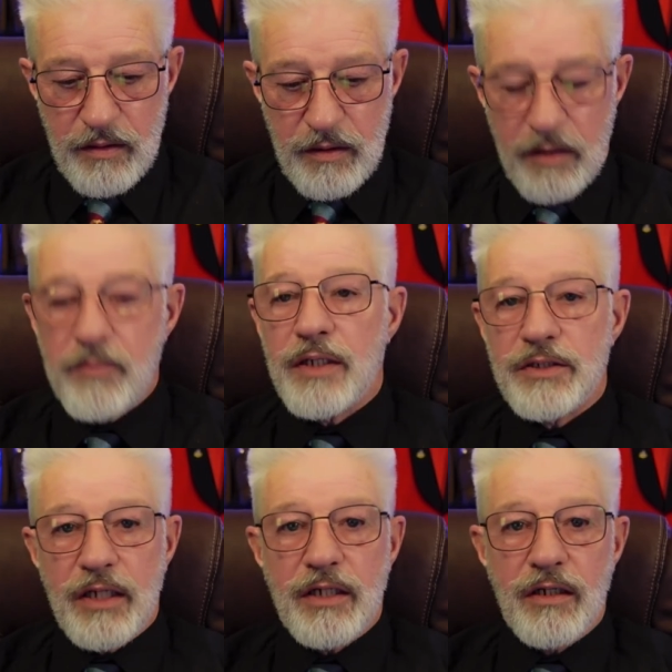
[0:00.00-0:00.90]
it may
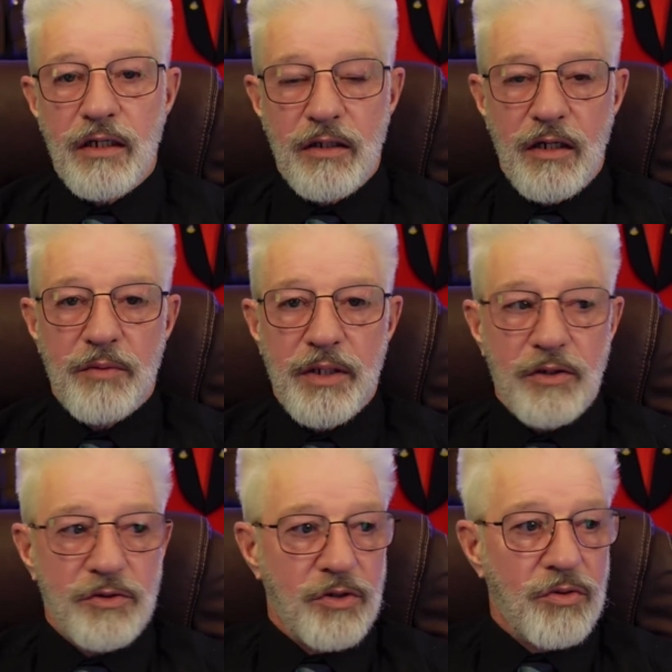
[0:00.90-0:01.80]
take a minute
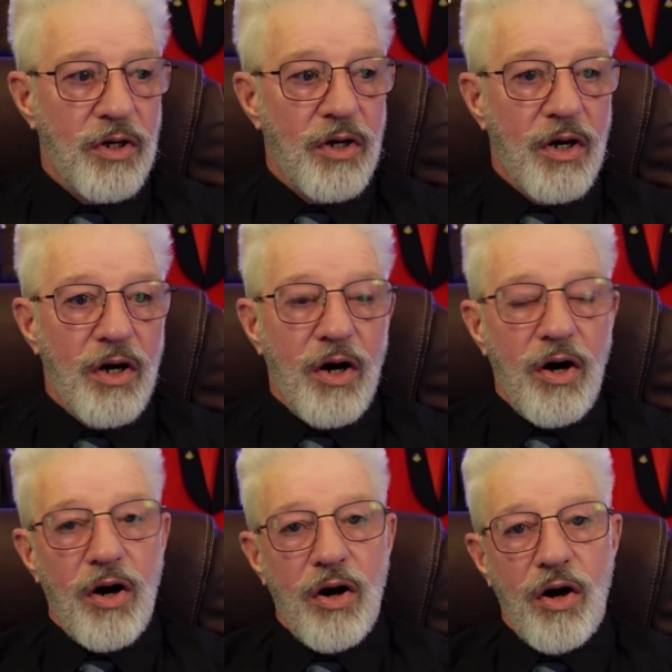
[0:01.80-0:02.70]
or two.
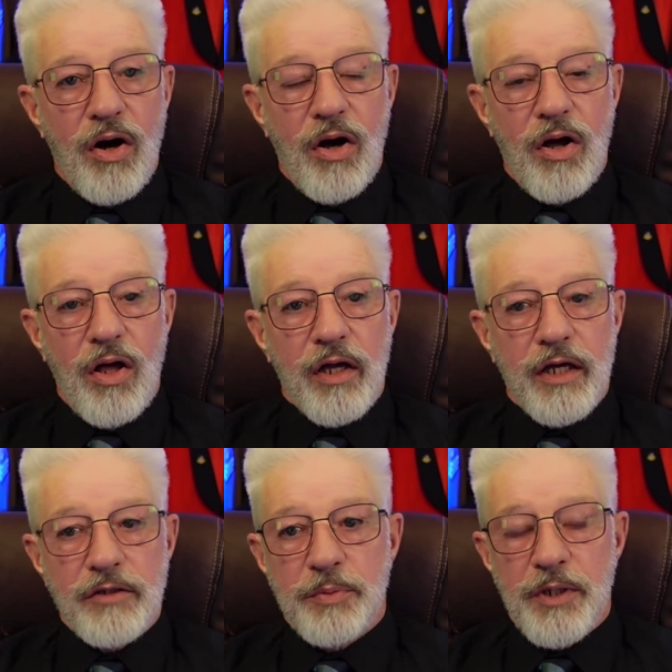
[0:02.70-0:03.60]
It
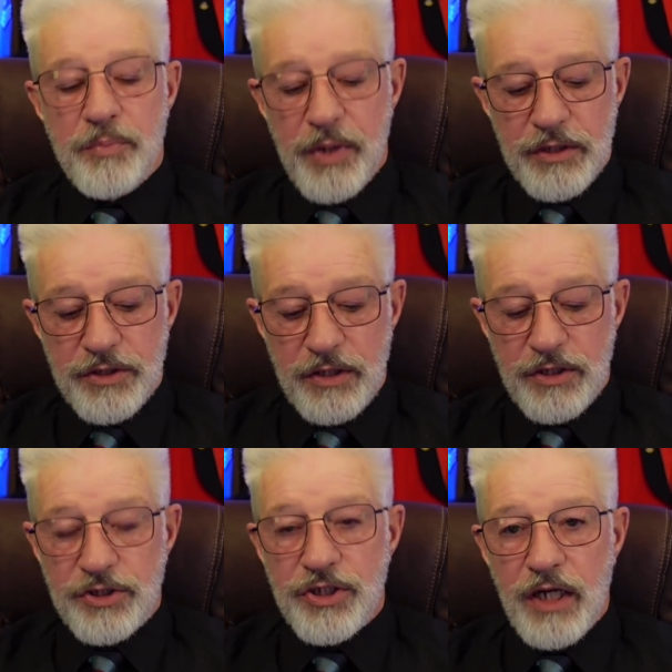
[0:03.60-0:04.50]
gives me the ability to
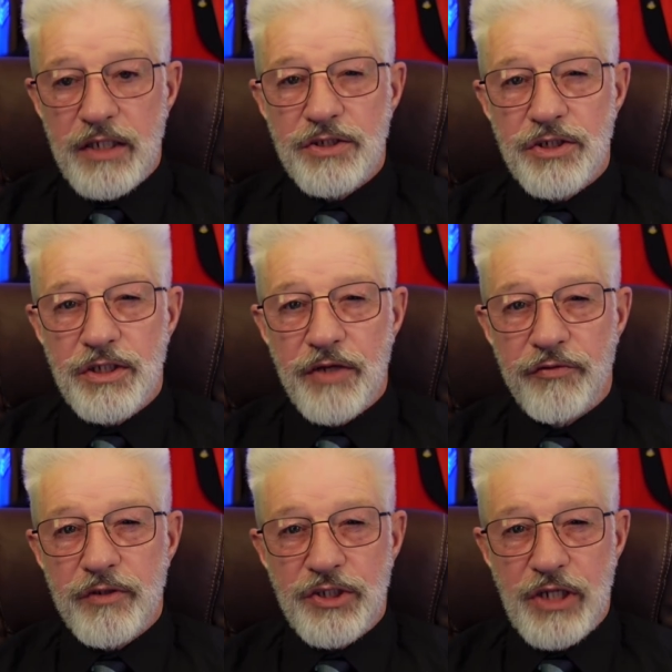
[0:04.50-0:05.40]
change the
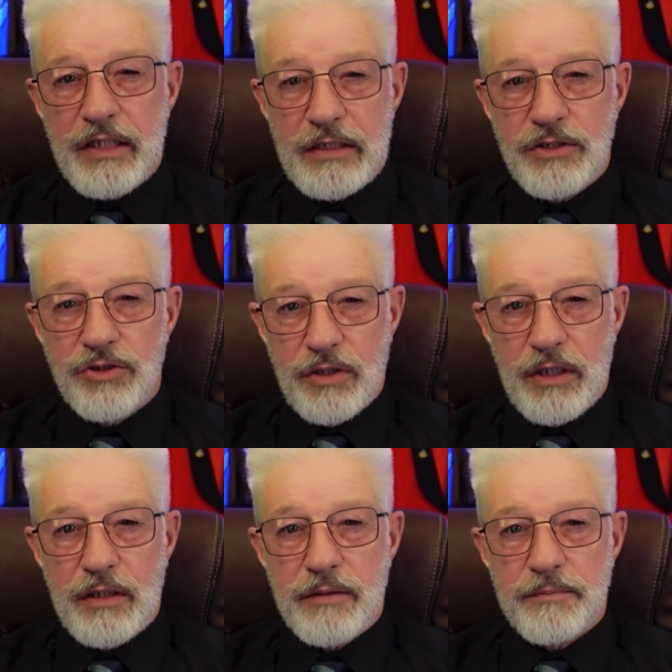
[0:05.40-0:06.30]
different settings on it.